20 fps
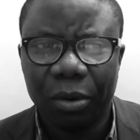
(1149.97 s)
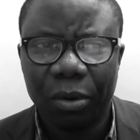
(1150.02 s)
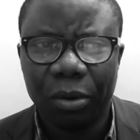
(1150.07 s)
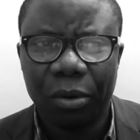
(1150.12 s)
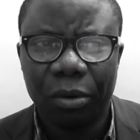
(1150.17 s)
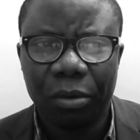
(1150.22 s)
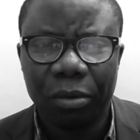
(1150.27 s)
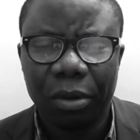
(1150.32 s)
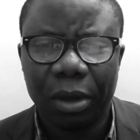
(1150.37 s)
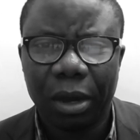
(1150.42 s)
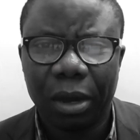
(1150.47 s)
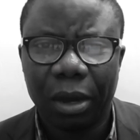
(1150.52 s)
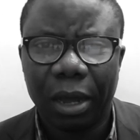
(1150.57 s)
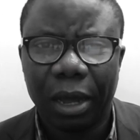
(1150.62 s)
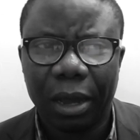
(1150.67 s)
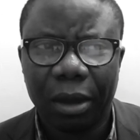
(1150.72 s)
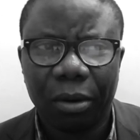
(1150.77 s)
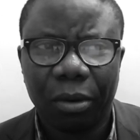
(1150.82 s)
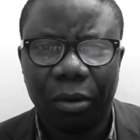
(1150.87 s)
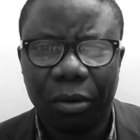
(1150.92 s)
oh,
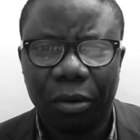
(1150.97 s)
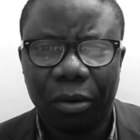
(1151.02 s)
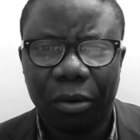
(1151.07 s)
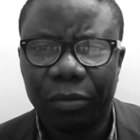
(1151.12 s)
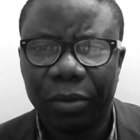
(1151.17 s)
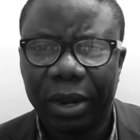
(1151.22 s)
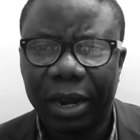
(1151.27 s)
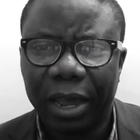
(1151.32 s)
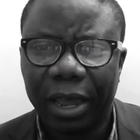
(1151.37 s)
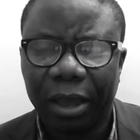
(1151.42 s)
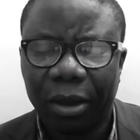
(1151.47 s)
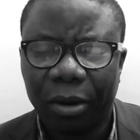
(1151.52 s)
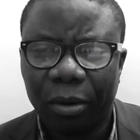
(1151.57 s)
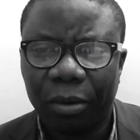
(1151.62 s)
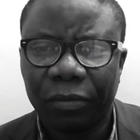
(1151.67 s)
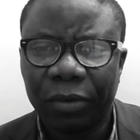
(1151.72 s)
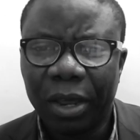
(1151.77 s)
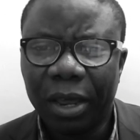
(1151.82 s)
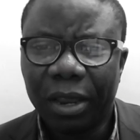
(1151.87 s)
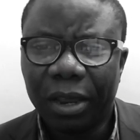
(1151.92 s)
I cough. When I
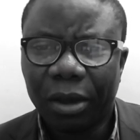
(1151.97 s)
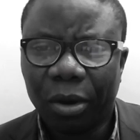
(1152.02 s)
coughed,